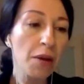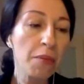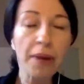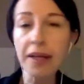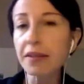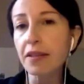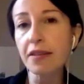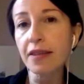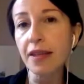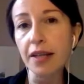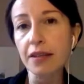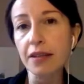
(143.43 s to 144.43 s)
But these
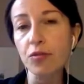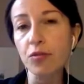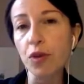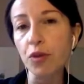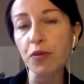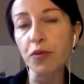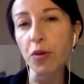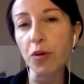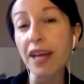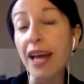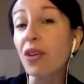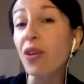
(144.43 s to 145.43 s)
studies do not focus
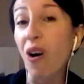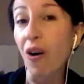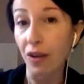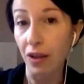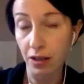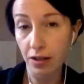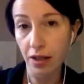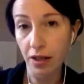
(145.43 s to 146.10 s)
at all